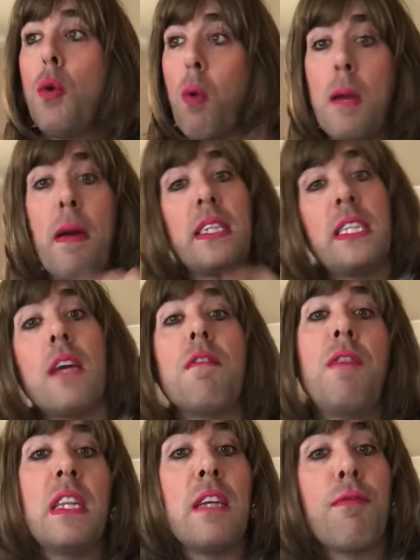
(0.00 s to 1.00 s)
worrying about
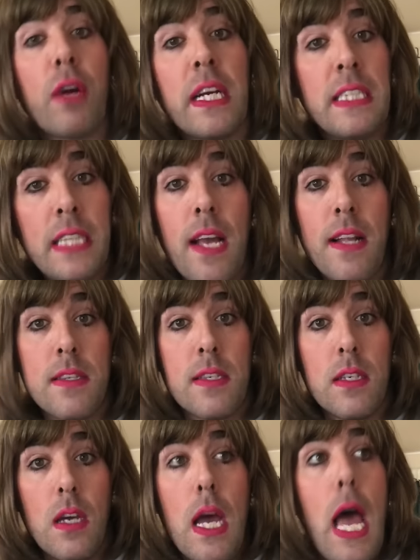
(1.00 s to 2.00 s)
saving 50 friggin'
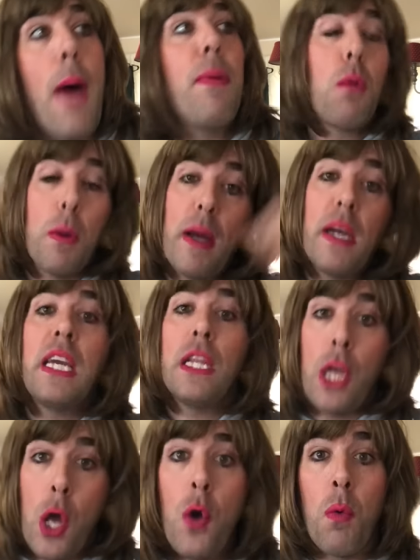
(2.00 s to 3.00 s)
cents. How about you worry about
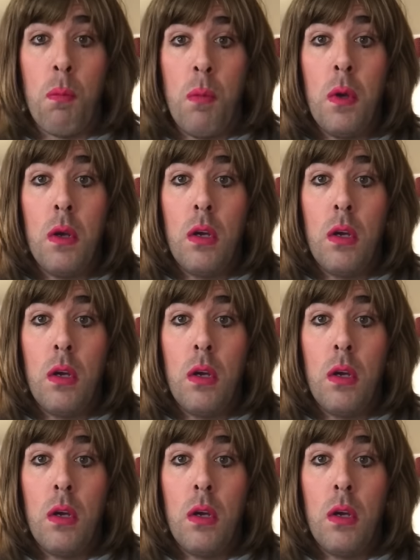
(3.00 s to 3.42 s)
getting home?